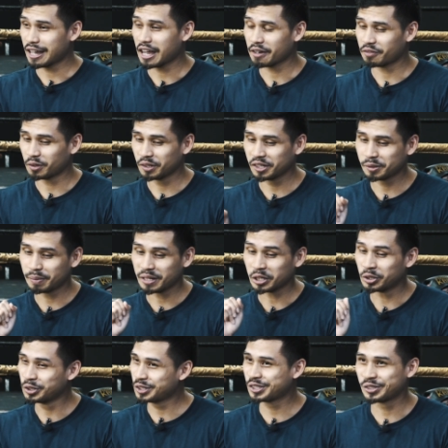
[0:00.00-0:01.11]
a
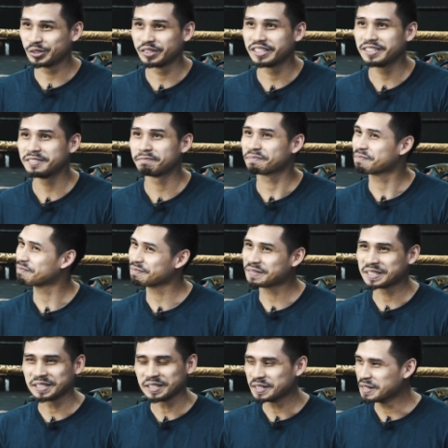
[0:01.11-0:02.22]
good student.
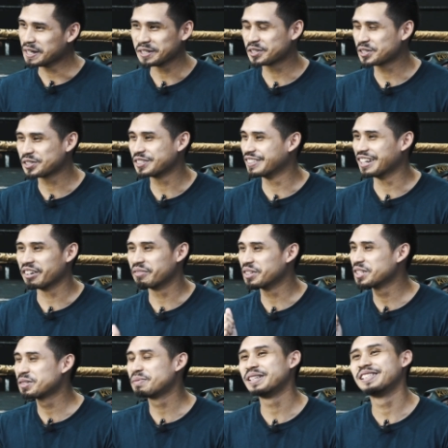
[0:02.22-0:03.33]
That's true. I've
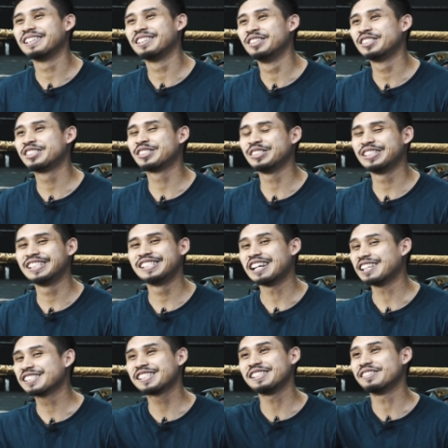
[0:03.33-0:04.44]
always been a good student.
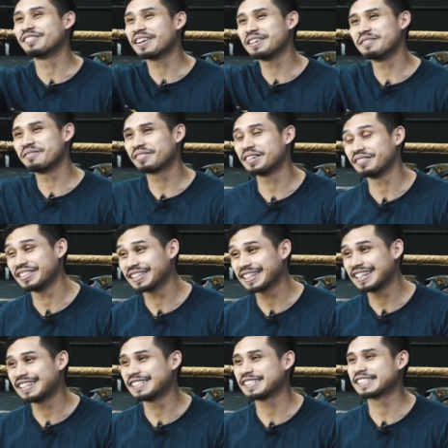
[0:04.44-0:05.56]
I'll sit right in front of the
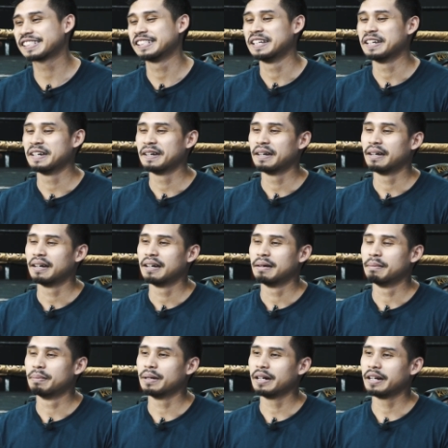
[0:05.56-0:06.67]
class.
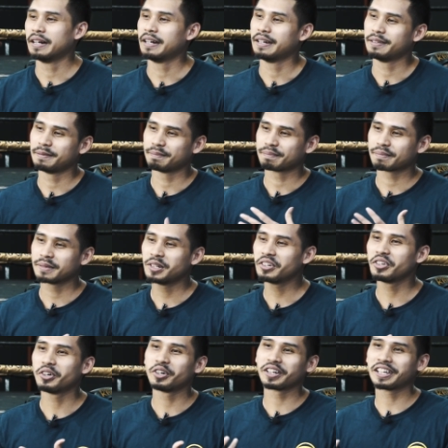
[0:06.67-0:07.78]
But
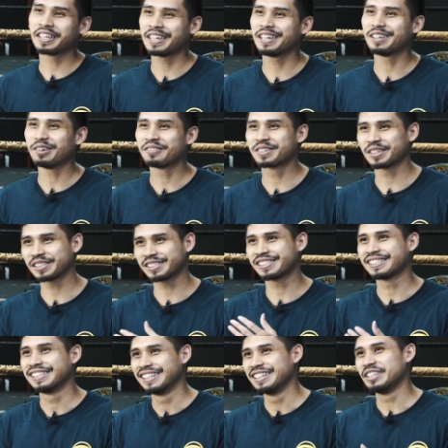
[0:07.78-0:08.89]
you're a kid, of
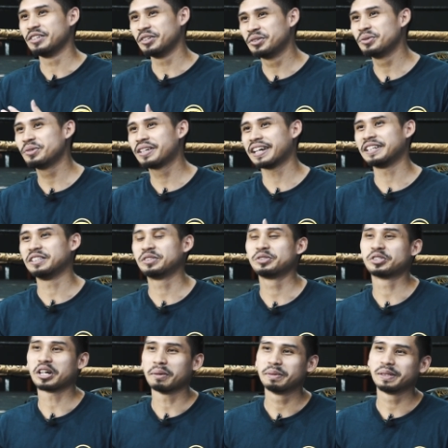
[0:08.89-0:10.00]
course, you do get into
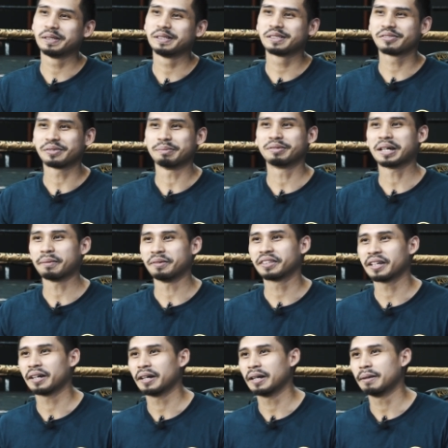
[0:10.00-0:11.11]
troubles from time to
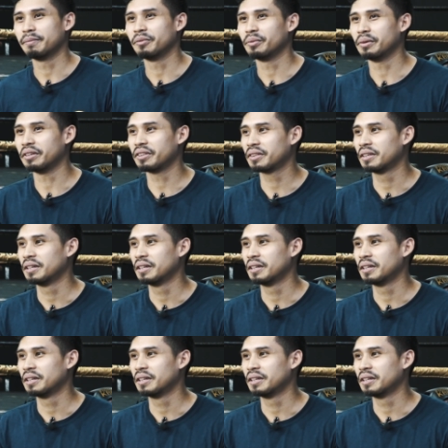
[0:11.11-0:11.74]
time, with